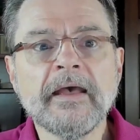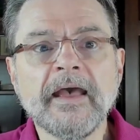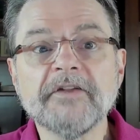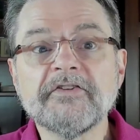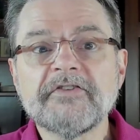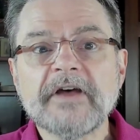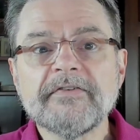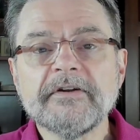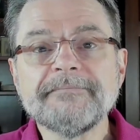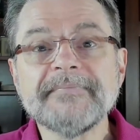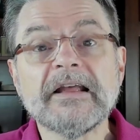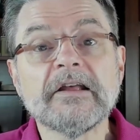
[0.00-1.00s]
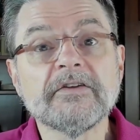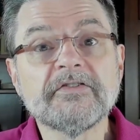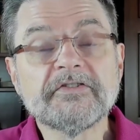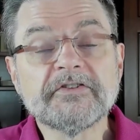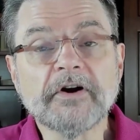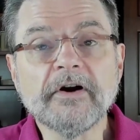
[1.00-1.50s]
And seven,
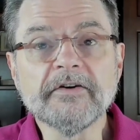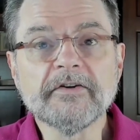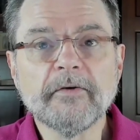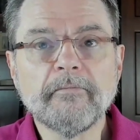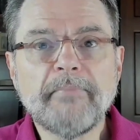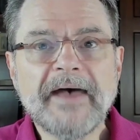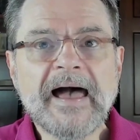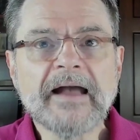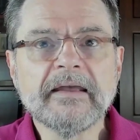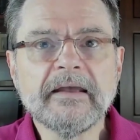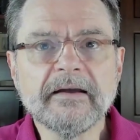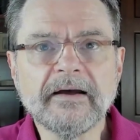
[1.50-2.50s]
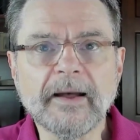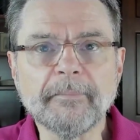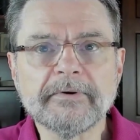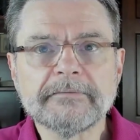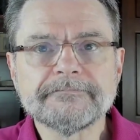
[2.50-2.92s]
start backing up.